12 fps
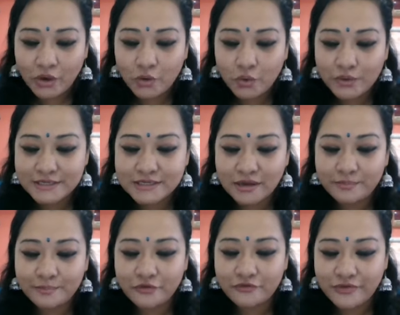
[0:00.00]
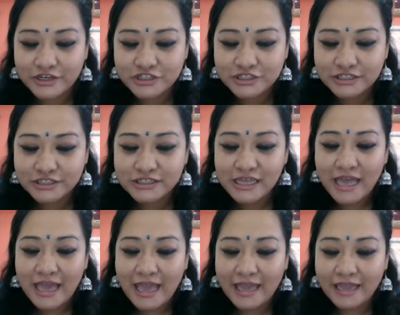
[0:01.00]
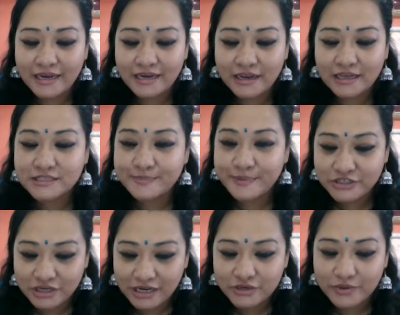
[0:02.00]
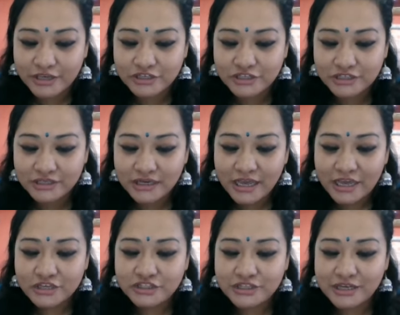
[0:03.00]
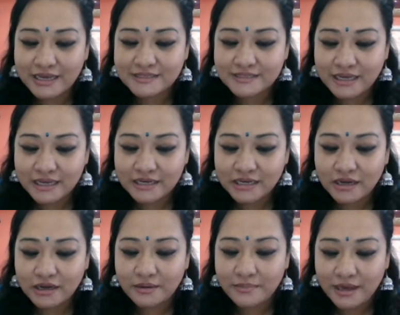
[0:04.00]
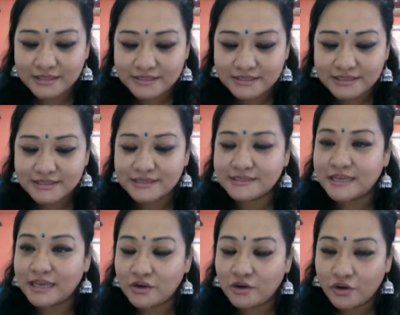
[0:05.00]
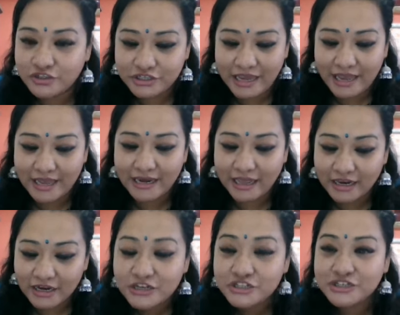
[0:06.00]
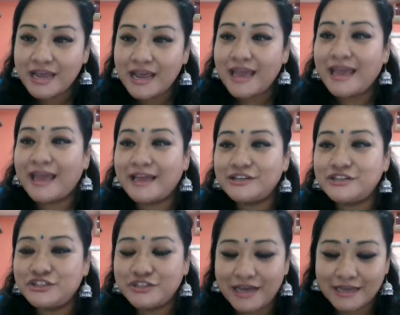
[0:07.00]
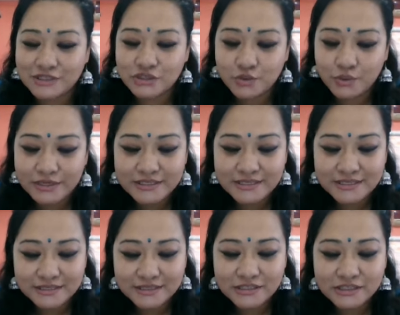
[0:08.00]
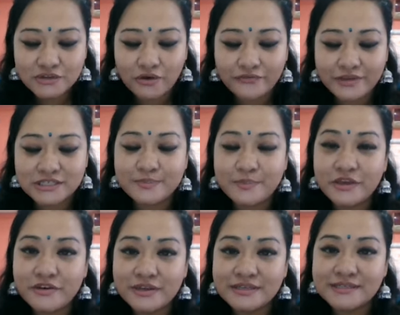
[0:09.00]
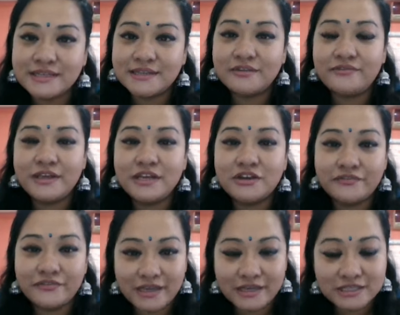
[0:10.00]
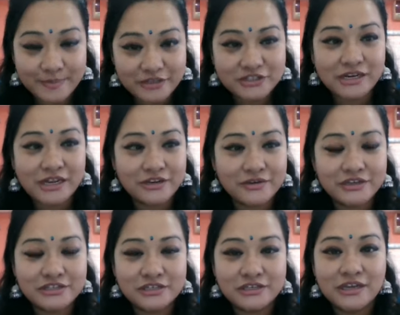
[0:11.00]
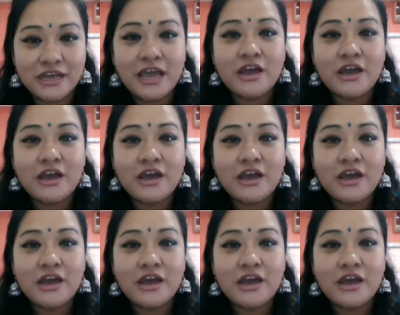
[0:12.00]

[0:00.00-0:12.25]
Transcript: who is a professional in uh, special education. She has done her master's in psychology and English, and she has 20 years of experience in the field of special education.